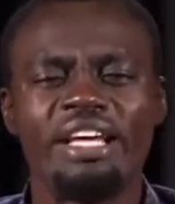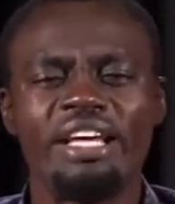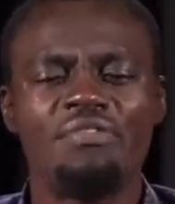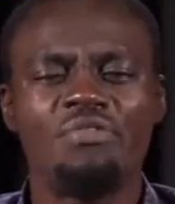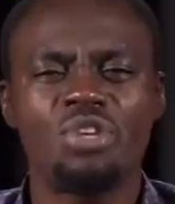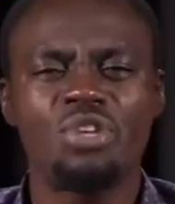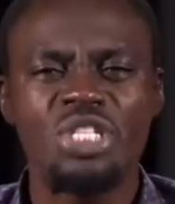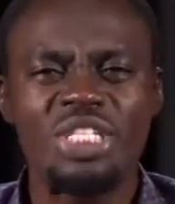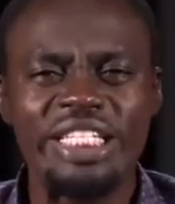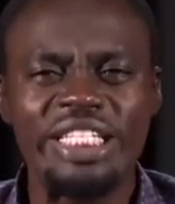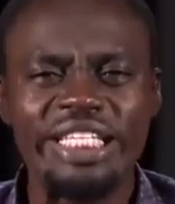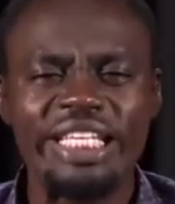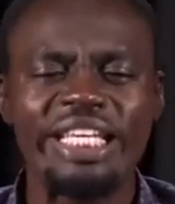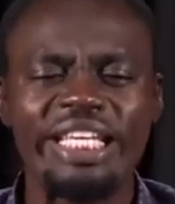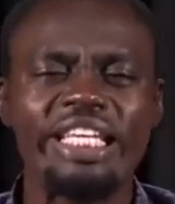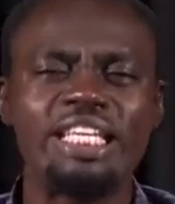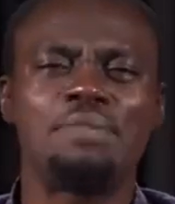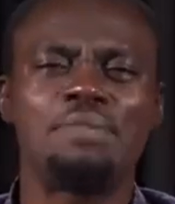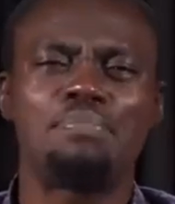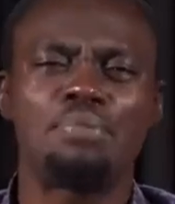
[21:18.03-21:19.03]
Every
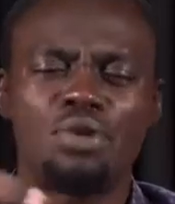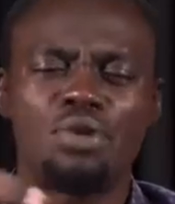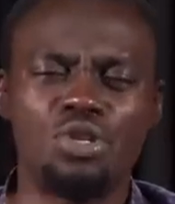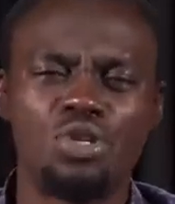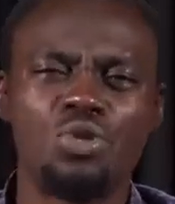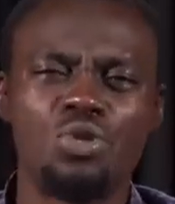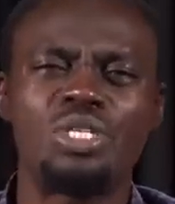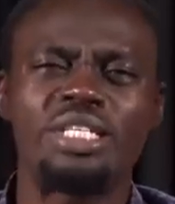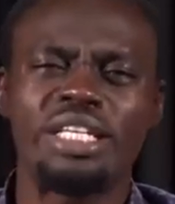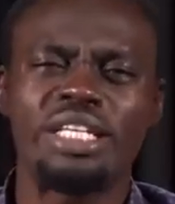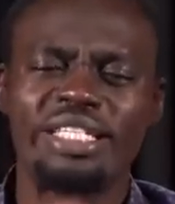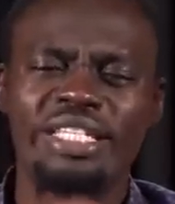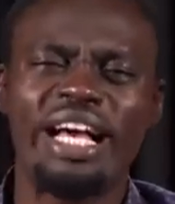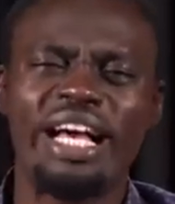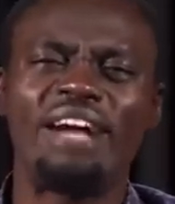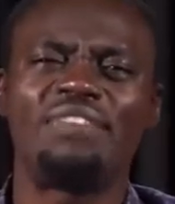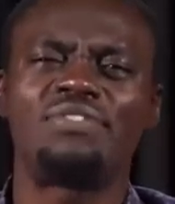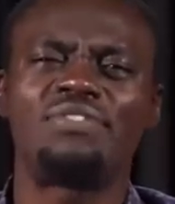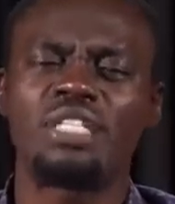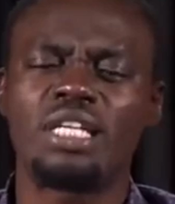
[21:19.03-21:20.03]
seed produces
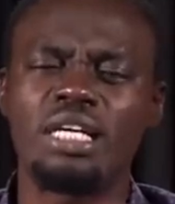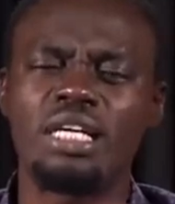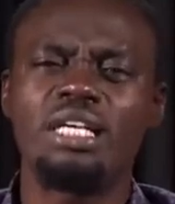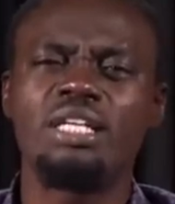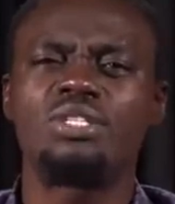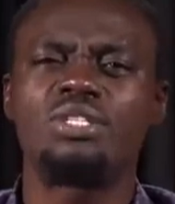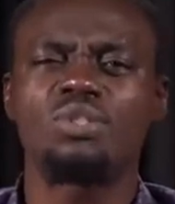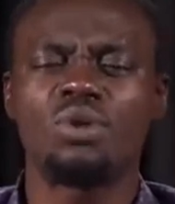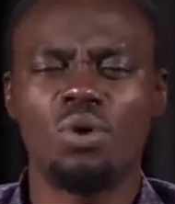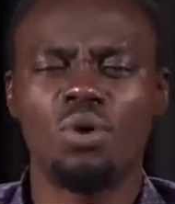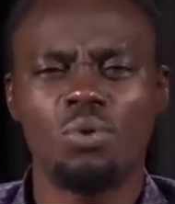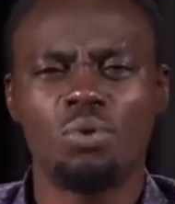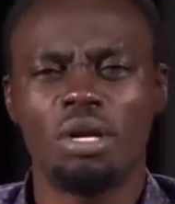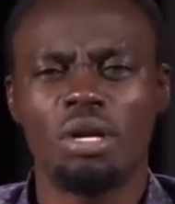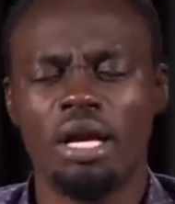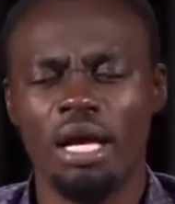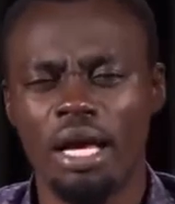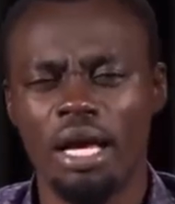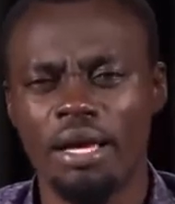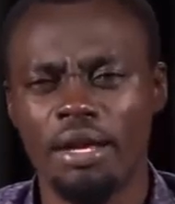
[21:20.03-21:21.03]
after its own
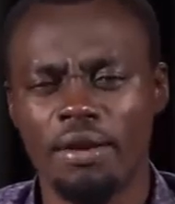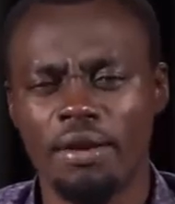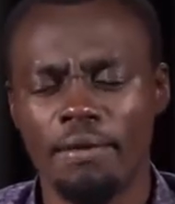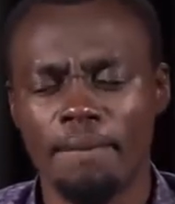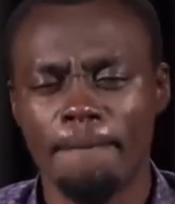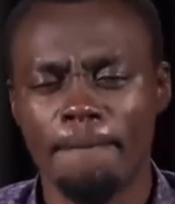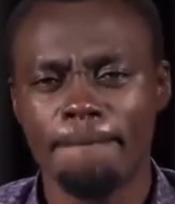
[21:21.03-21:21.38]
kind.